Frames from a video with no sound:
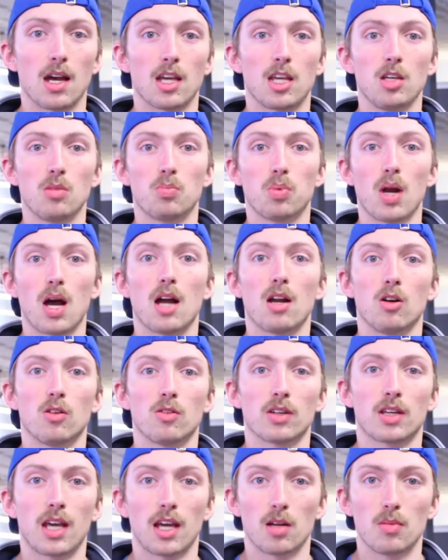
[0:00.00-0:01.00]
He brought over
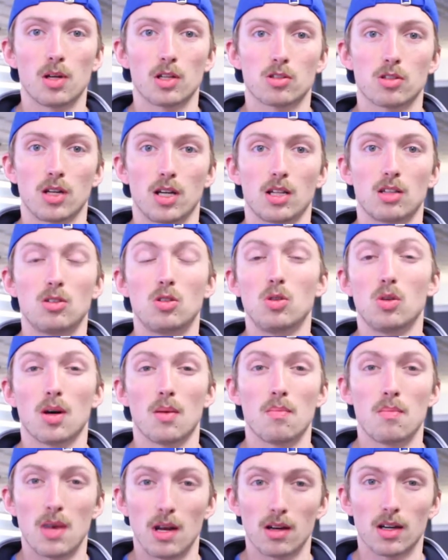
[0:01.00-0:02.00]
kettlebell training to
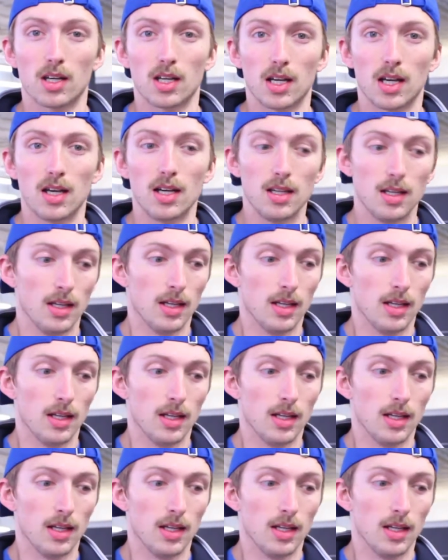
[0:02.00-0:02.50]
America